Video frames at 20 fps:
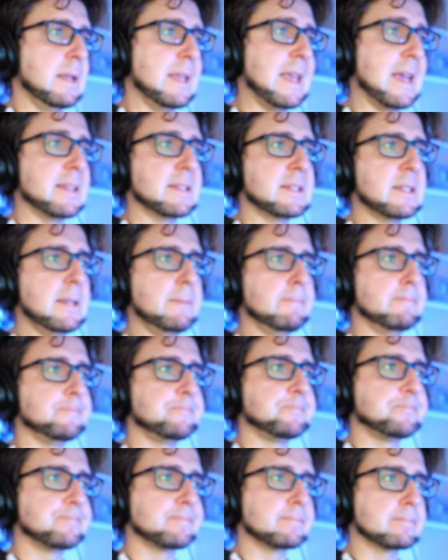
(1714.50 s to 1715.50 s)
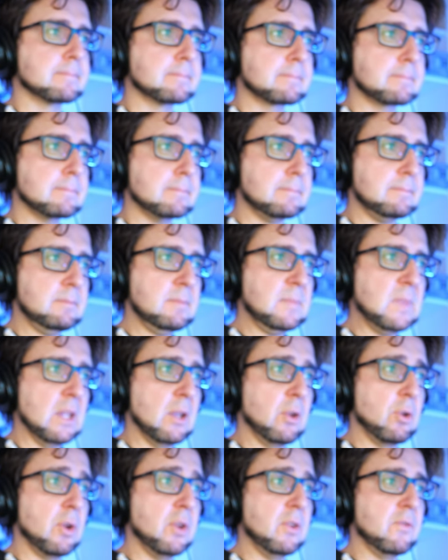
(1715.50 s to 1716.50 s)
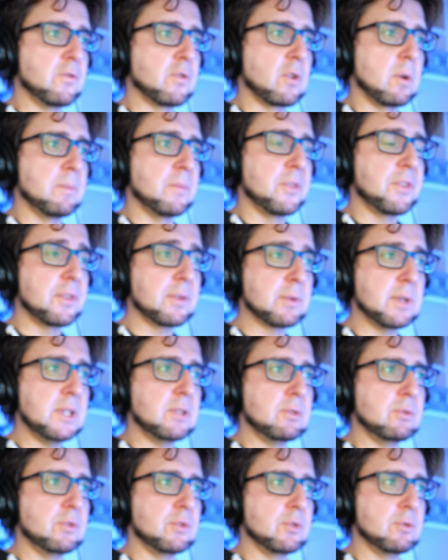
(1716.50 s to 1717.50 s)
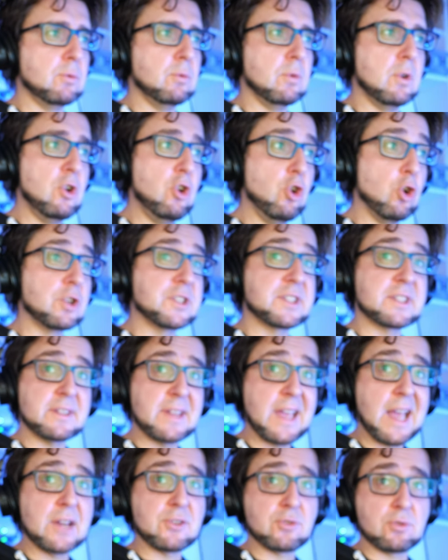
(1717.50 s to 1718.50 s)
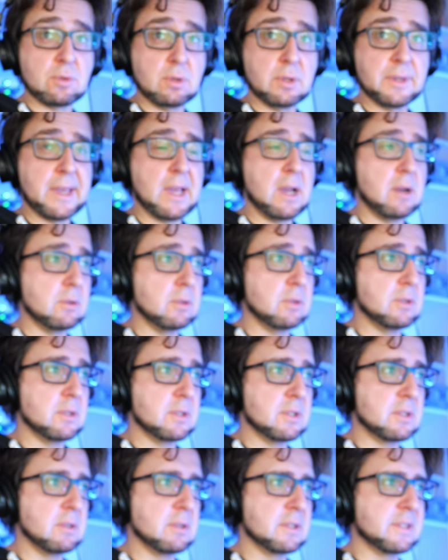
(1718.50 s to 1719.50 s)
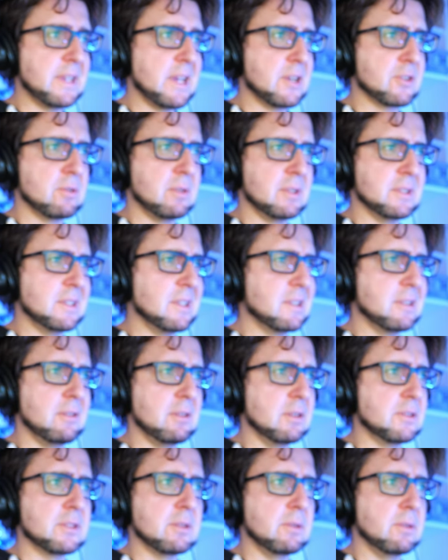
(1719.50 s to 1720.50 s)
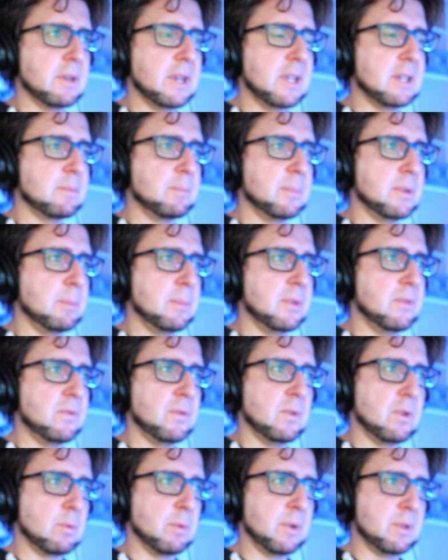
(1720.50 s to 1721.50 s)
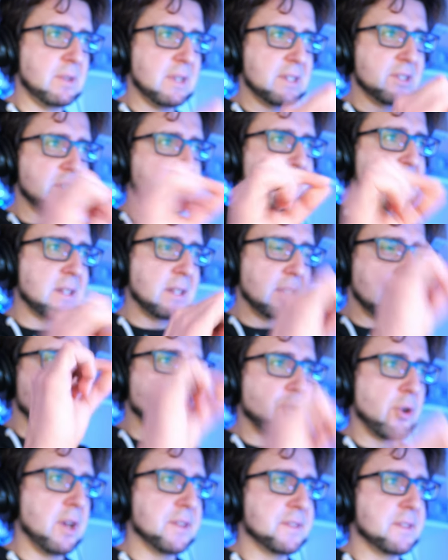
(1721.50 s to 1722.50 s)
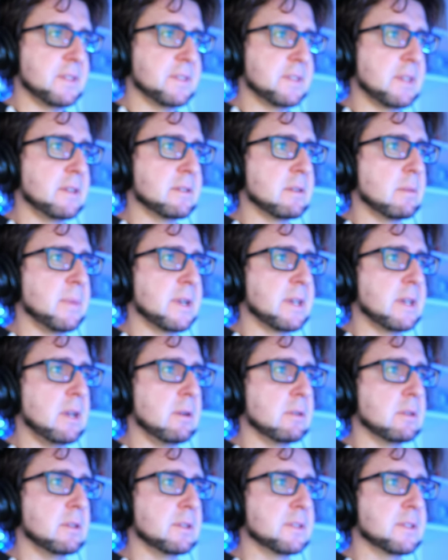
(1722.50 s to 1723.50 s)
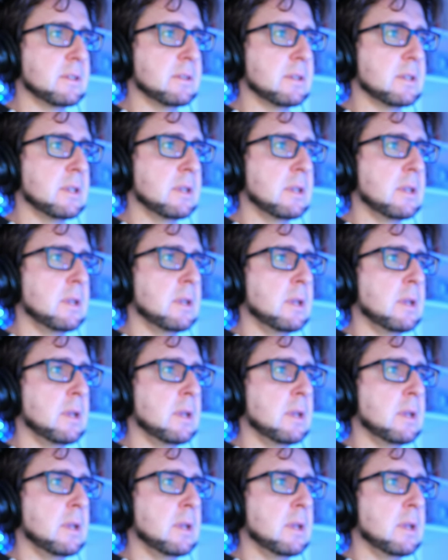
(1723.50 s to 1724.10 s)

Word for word: Yeah, see? Going from 3 to 2 looks natural now. This looks natural. It didn't look so great before when you had just had the cross in the center, but now it looks good.